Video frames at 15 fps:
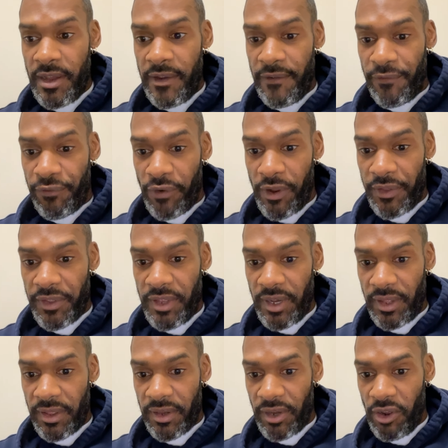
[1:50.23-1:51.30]
Frosty
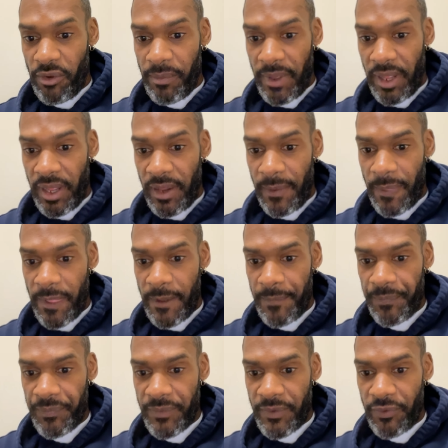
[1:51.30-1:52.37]
the Snowman.
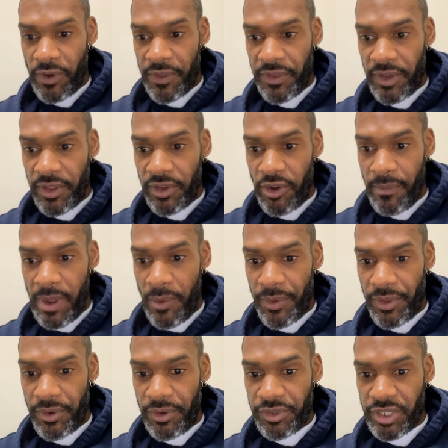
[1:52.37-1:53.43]
Frosty the Snowman
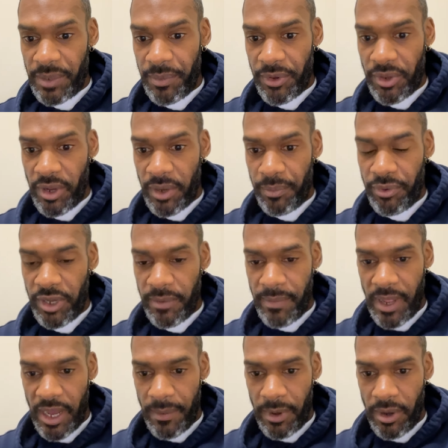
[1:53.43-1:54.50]
was on No Jumper talking pretty
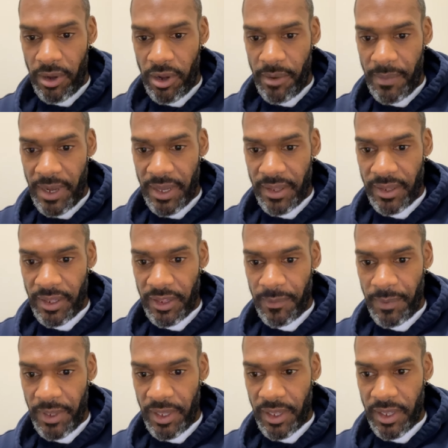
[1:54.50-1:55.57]
bad about Almighty
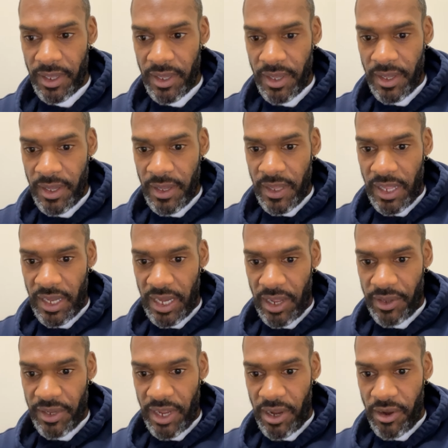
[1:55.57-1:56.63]
Suspect. And now
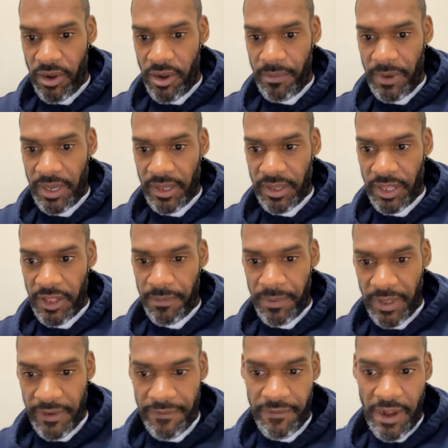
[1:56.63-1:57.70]
you got Almighty
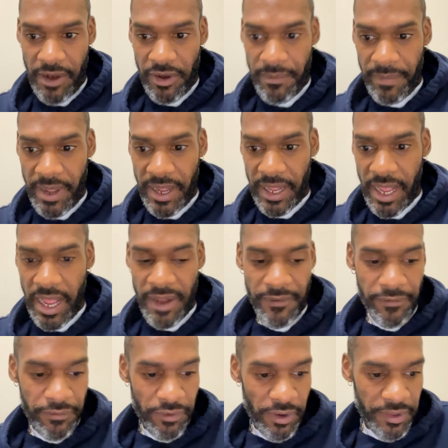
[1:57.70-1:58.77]
Suspect firing back at
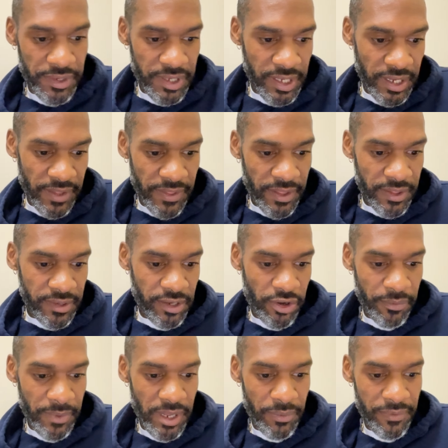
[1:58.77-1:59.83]
Frosty the
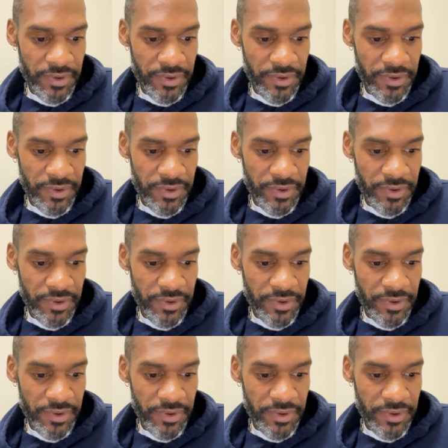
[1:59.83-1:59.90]
Snowman. We